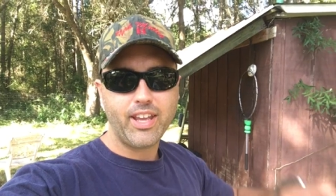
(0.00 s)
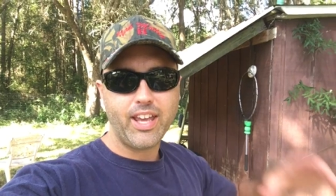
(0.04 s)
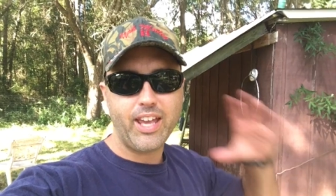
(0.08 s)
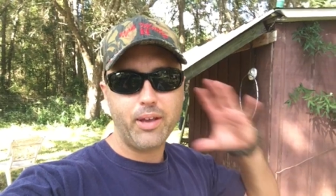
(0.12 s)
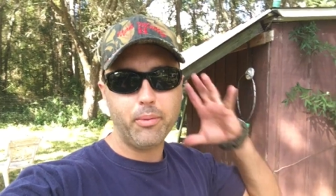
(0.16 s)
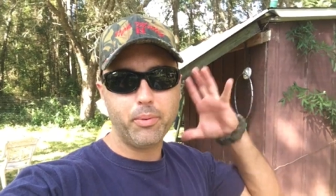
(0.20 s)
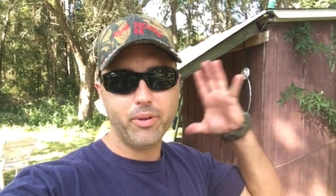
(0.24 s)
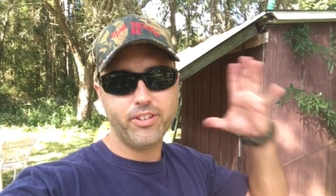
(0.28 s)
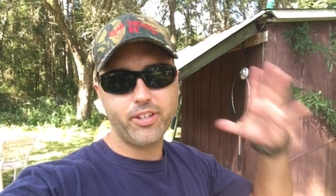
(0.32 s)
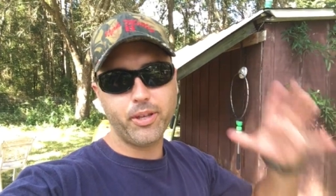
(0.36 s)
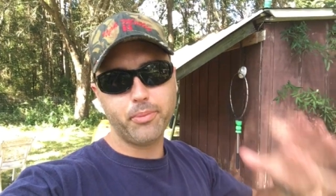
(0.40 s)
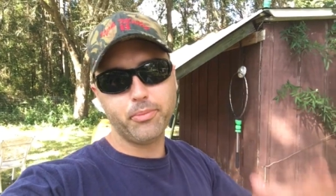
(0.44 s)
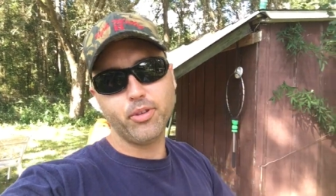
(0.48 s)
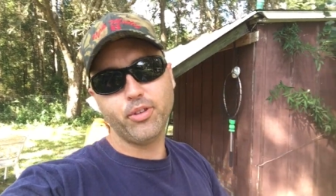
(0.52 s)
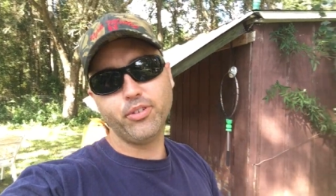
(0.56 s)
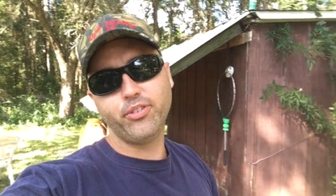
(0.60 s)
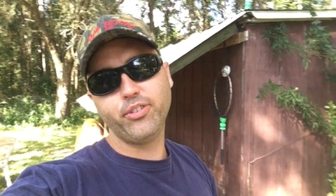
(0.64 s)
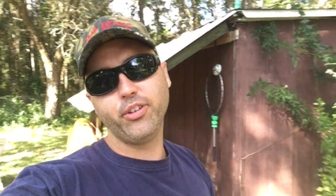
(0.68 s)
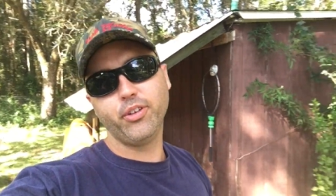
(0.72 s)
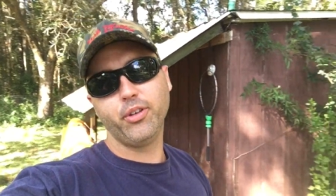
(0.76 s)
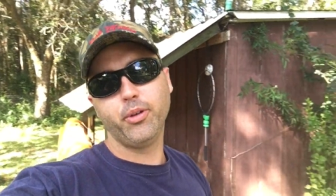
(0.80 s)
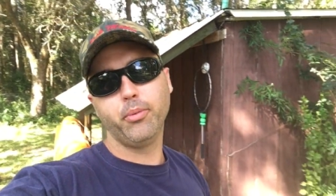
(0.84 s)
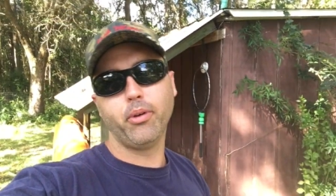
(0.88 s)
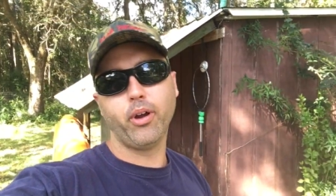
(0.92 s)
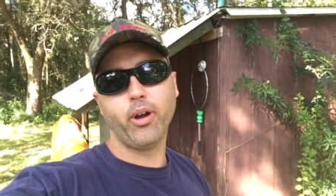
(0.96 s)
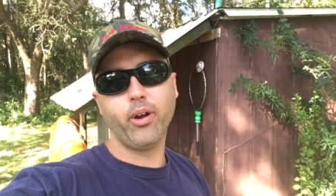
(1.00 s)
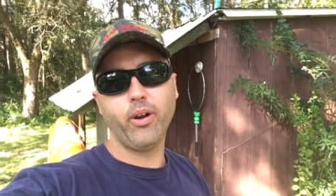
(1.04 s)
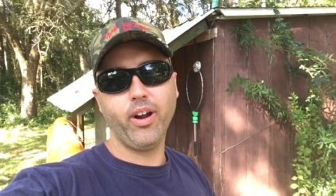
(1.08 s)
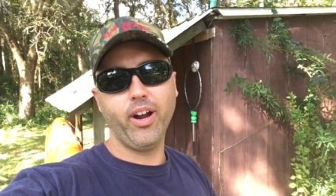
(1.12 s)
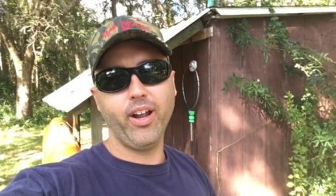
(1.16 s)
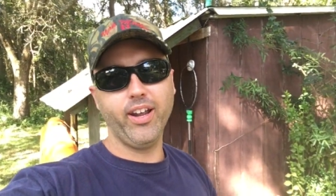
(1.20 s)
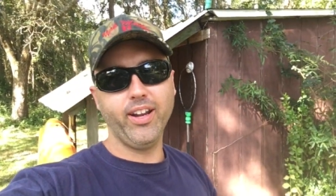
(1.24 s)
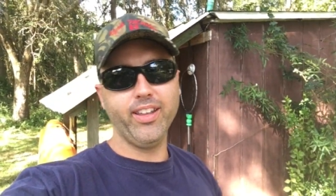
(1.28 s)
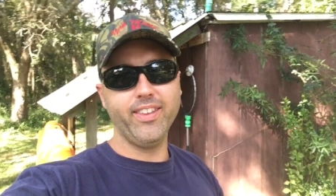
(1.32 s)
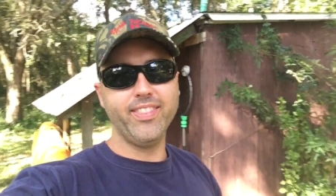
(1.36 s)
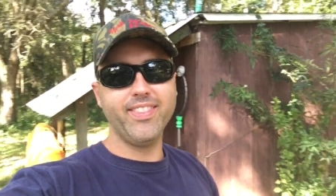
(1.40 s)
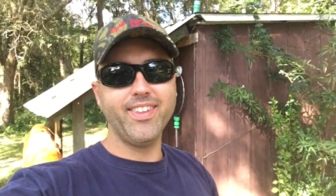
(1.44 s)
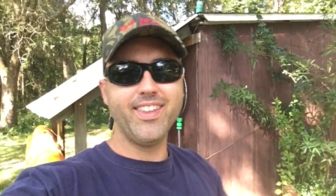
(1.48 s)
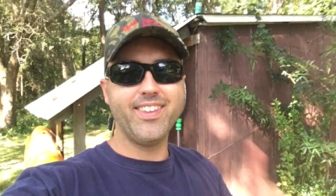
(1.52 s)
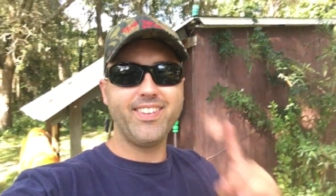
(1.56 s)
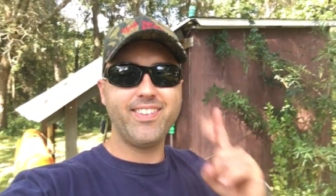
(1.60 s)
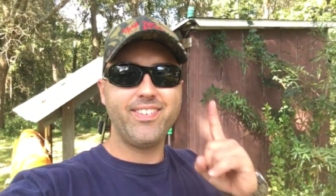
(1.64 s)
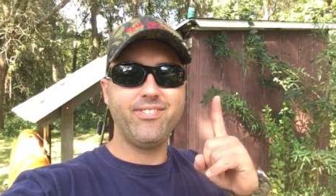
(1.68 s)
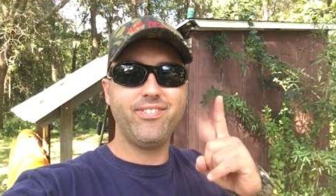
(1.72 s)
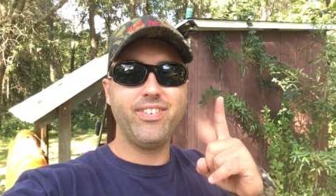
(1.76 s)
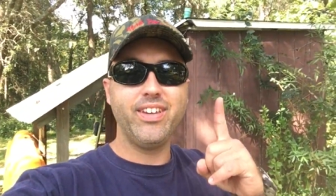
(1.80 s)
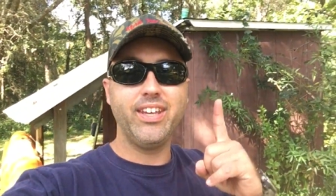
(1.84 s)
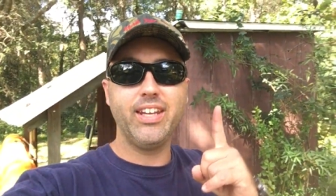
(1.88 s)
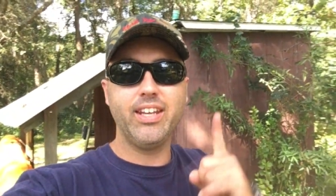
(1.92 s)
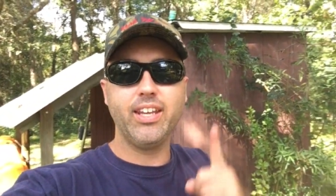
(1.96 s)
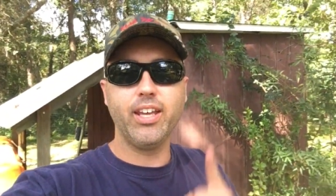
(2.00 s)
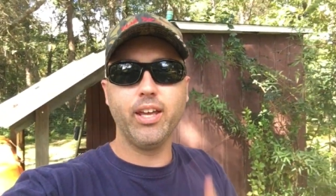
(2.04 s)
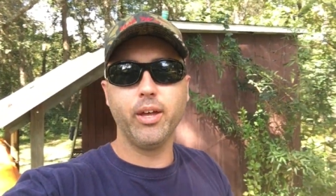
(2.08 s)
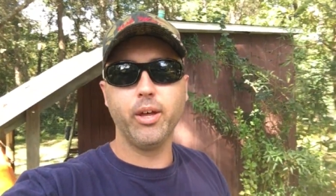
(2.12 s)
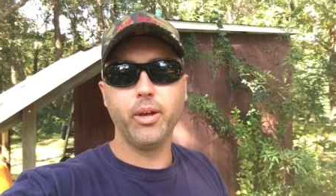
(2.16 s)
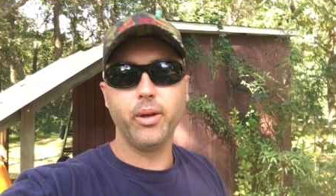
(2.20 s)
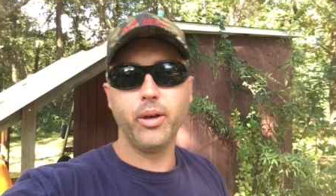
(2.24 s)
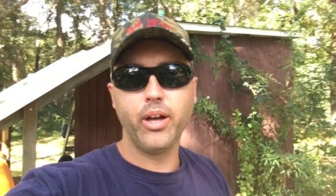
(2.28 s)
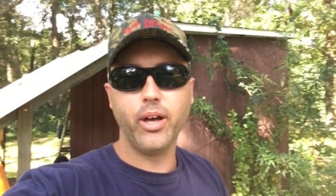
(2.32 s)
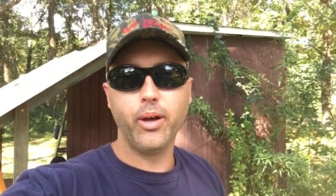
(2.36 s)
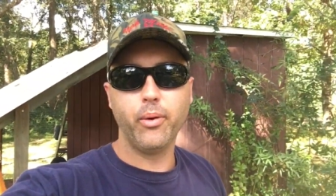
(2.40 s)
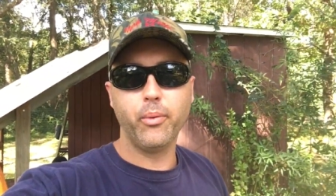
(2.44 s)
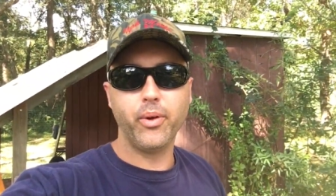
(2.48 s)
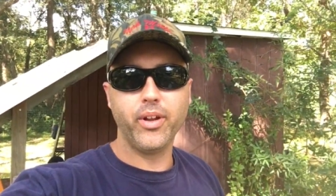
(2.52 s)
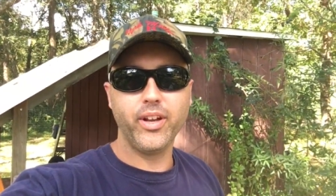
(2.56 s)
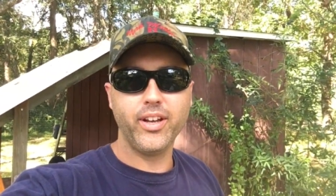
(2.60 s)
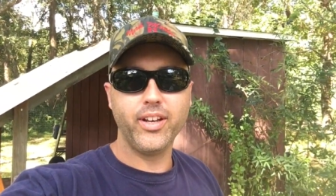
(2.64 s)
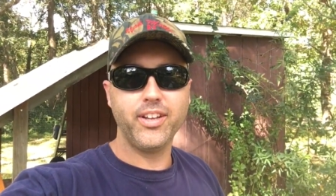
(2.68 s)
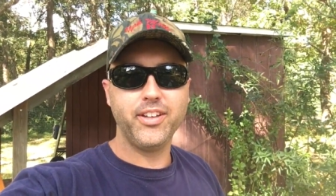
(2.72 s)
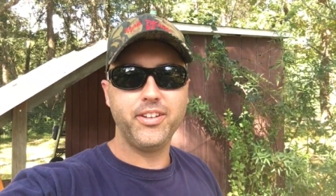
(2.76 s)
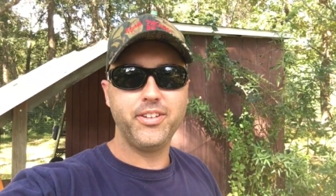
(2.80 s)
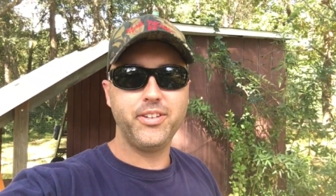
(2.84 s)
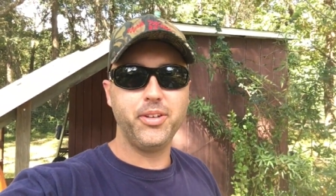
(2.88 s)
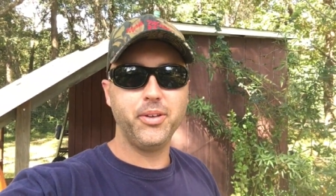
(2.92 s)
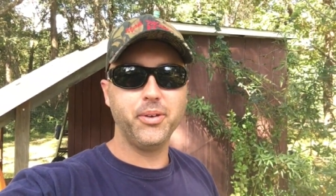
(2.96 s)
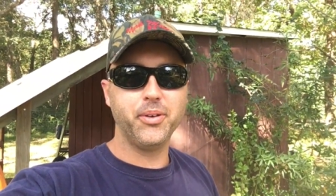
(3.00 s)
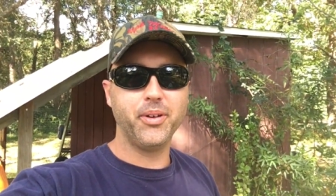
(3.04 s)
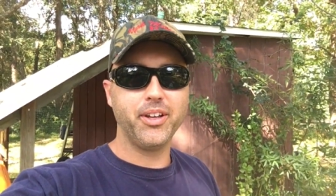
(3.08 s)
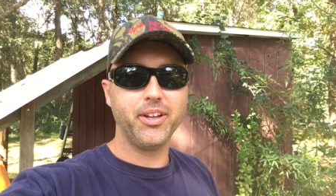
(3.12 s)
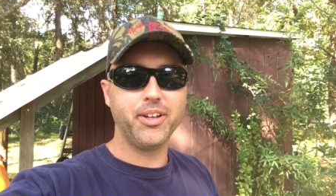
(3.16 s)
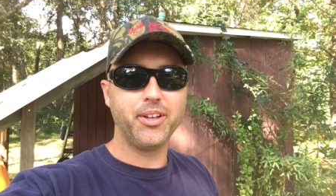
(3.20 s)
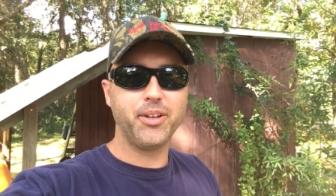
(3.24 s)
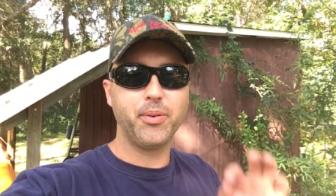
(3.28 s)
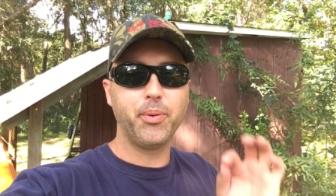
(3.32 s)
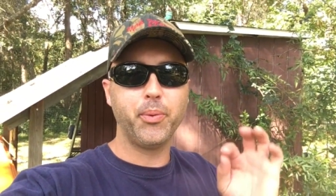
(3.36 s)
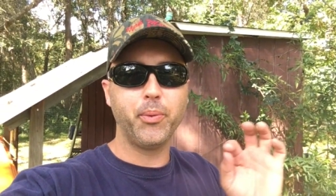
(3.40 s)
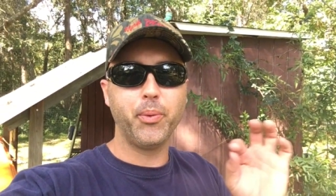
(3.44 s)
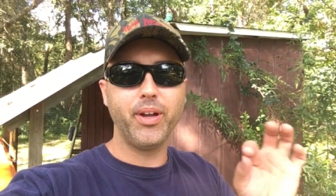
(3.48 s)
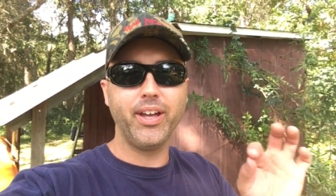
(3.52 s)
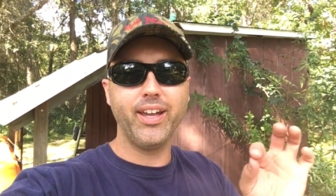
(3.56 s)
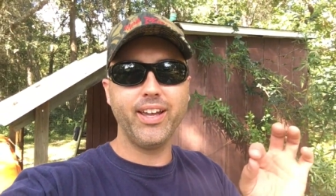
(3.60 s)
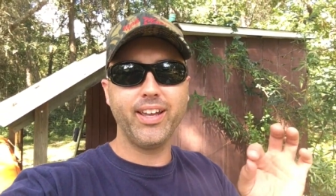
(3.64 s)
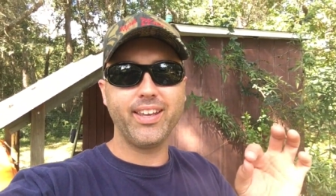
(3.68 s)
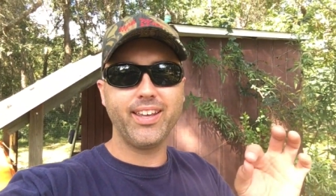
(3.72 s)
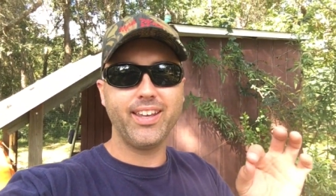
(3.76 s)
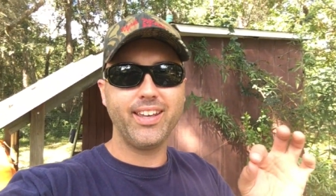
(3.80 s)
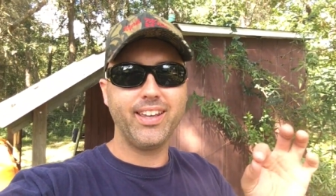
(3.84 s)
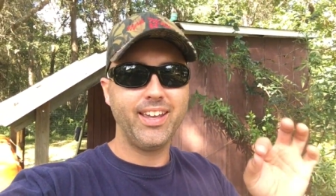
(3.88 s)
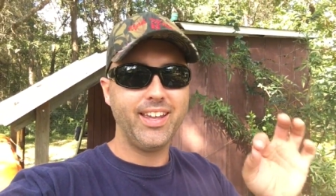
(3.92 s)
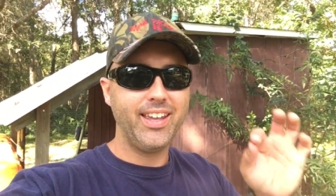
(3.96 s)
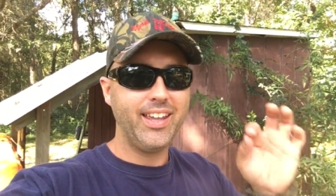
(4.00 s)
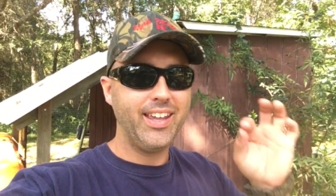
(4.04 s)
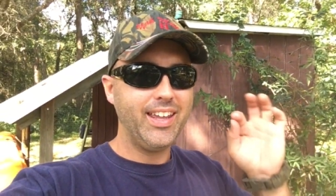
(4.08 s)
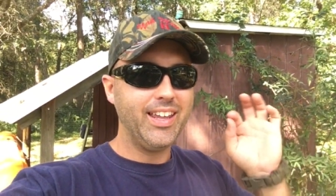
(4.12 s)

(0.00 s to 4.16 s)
Hey, what's up YouTube? All right, in this video, I wanted to do a quick